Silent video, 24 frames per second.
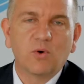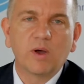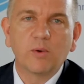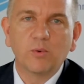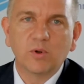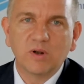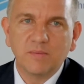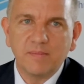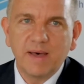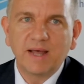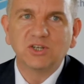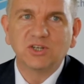I
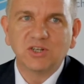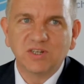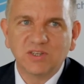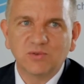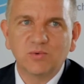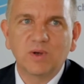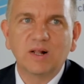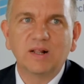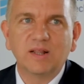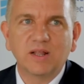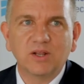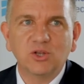would imagine as
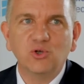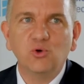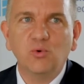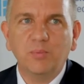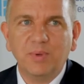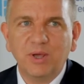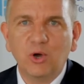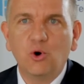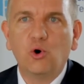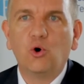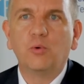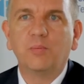well that you'll be
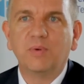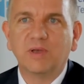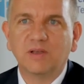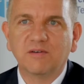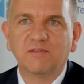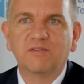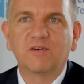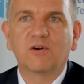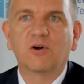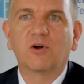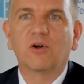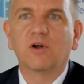hoping
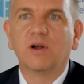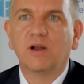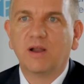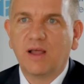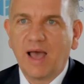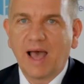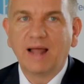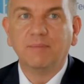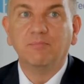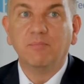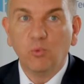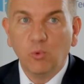for
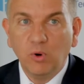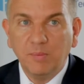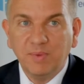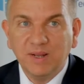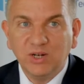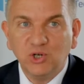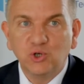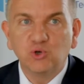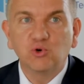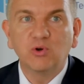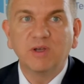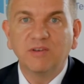and will be
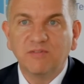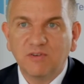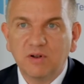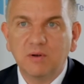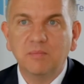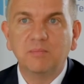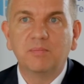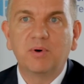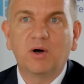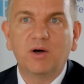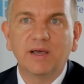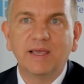driven
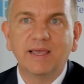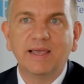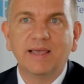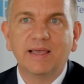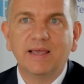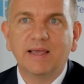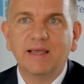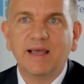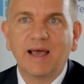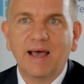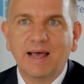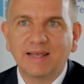by
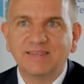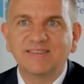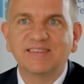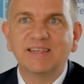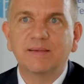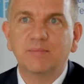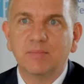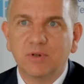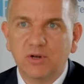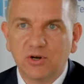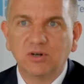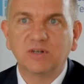a
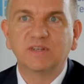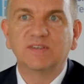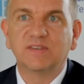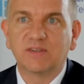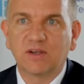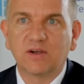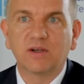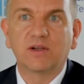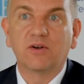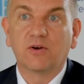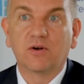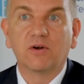similar
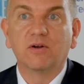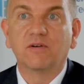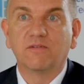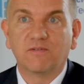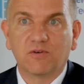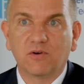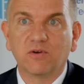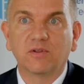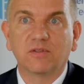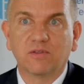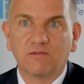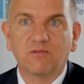desire
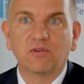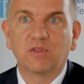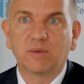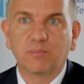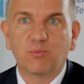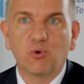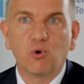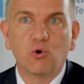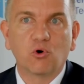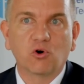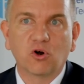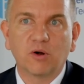for the
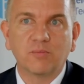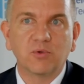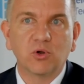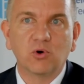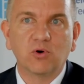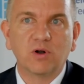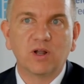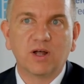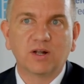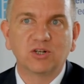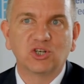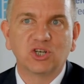program you're
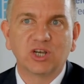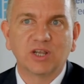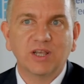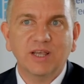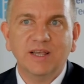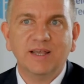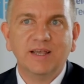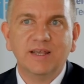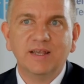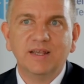launching.